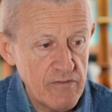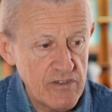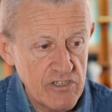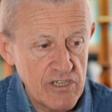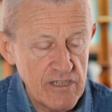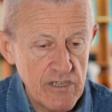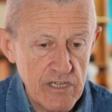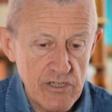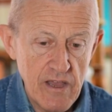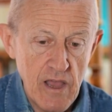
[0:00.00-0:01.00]

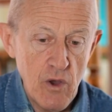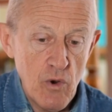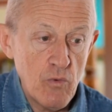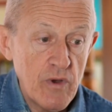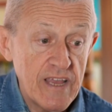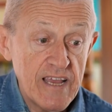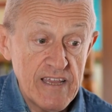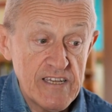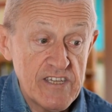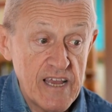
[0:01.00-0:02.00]
facilities, or with
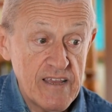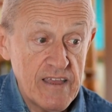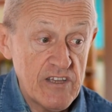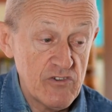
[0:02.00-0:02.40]
data scientists,